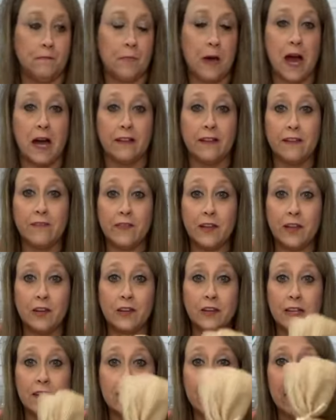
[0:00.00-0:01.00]

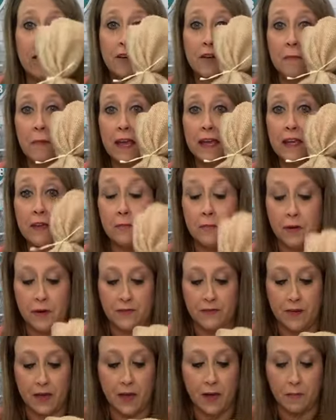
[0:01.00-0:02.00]
polyfill in there to make it
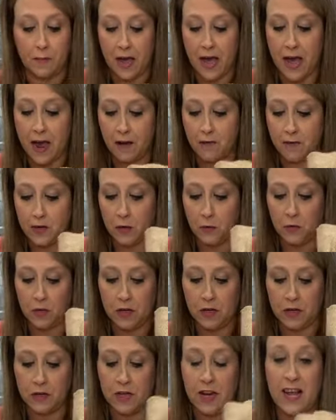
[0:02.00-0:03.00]
puff up, however you
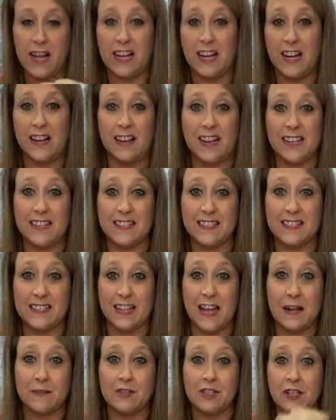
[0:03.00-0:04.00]
want to do it. I kind of like the
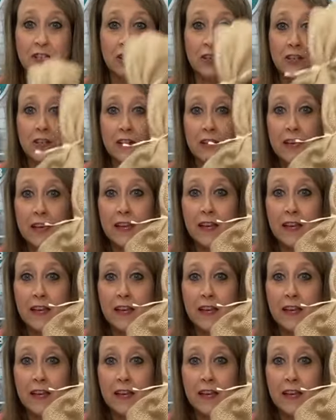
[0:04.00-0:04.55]
slouchy look.